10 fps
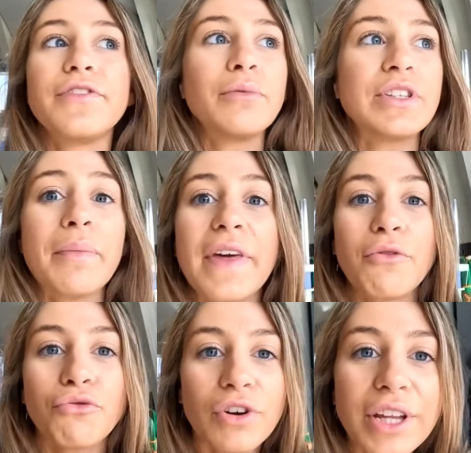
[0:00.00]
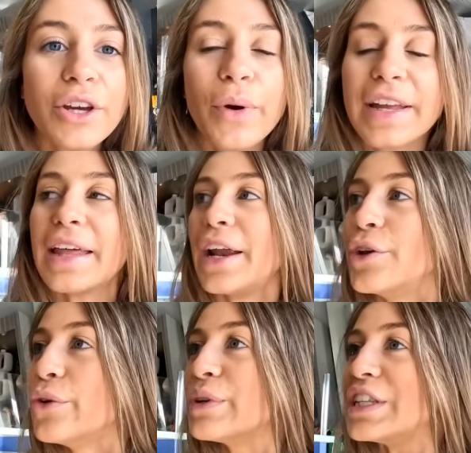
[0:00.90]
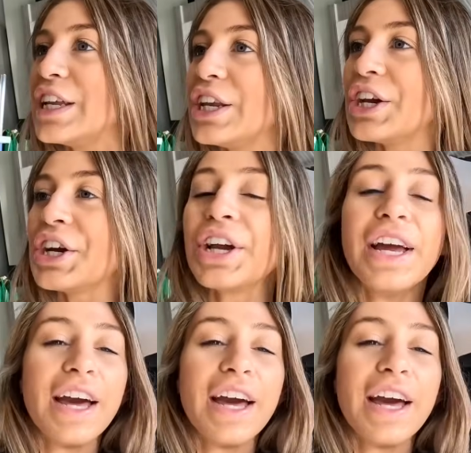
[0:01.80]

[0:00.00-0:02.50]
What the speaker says: film something really quick that I knew was in here.